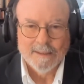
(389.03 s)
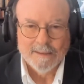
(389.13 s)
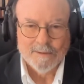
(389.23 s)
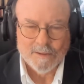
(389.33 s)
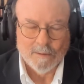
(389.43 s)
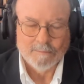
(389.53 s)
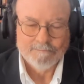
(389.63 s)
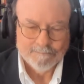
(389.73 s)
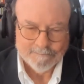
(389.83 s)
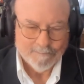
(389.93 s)
So,
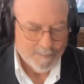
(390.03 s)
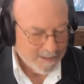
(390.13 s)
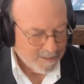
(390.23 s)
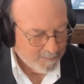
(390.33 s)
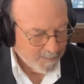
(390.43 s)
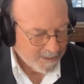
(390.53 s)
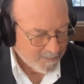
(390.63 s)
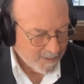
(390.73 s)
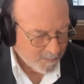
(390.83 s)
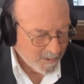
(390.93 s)
but
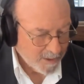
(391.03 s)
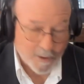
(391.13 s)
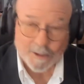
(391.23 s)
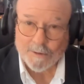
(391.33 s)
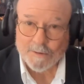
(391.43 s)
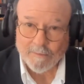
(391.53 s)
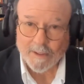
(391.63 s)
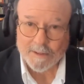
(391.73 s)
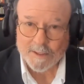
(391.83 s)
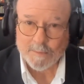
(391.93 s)
we are going to do some
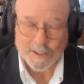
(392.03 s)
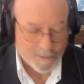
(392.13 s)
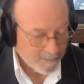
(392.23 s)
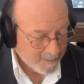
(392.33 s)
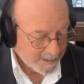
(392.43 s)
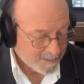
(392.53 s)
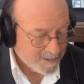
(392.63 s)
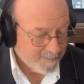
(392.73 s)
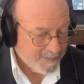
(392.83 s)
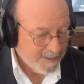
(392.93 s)
very special
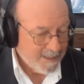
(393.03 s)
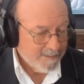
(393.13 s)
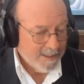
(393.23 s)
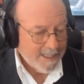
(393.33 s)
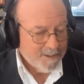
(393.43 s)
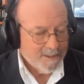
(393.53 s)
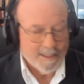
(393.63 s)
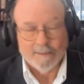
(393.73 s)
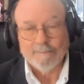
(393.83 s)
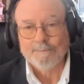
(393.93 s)
things. Now, the last
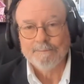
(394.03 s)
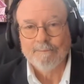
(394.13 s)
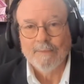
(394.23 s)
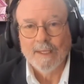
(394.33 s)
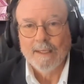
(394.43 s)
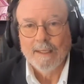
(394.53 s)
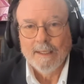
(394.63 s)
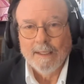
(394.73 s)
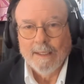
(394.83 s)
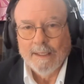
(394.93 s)
thing
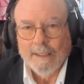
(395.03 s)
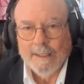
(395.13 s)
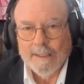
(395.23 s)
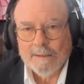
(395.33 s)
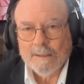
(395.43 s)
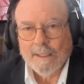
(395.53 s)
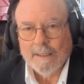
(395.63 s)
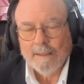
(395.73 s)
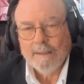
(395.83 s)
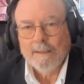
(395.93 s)
is
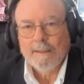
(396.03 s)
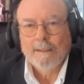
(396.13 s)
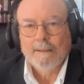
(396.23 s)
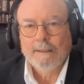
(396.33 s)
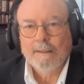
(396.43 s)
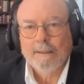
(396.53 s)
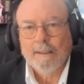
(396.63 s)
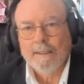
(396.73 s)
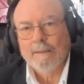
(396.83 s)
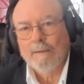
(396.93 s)

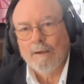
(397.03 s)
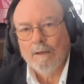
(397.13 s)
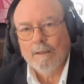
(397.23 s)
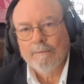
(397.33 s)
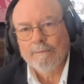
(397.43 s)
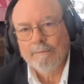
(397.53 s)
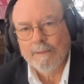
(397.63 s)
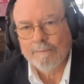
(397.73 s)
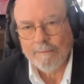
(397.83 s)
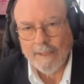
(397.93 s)
our
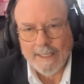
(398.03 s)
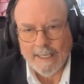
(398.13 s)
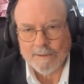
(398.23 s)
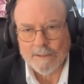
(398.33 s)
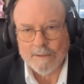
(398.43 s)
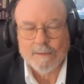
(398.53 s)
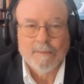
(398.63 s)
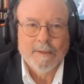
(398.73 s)
finances.